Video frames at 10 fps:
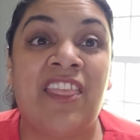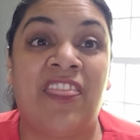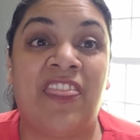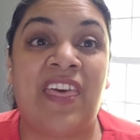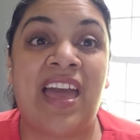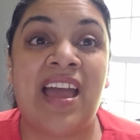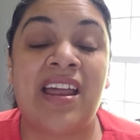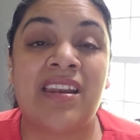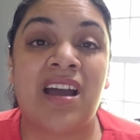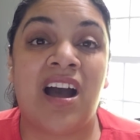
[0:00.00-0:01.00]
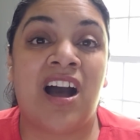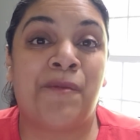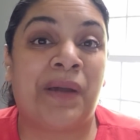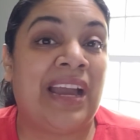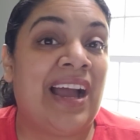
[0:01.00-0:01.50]
then
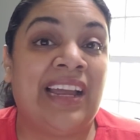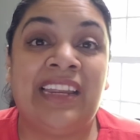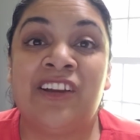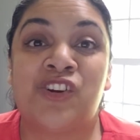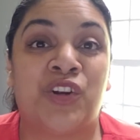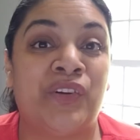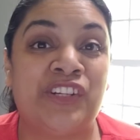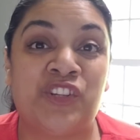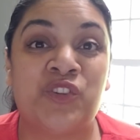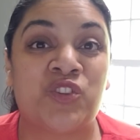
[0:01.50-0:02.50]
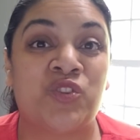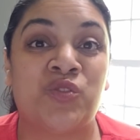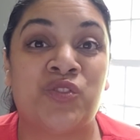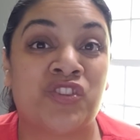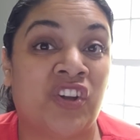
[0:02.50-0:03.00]
I highly encourage you
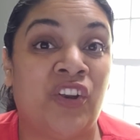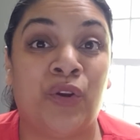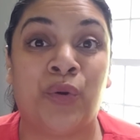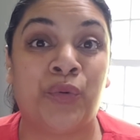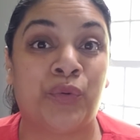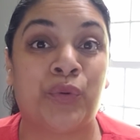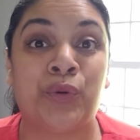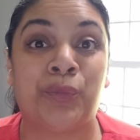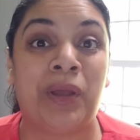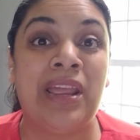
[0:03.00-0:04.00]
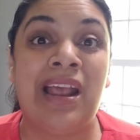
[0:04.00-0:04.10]
to start your own group.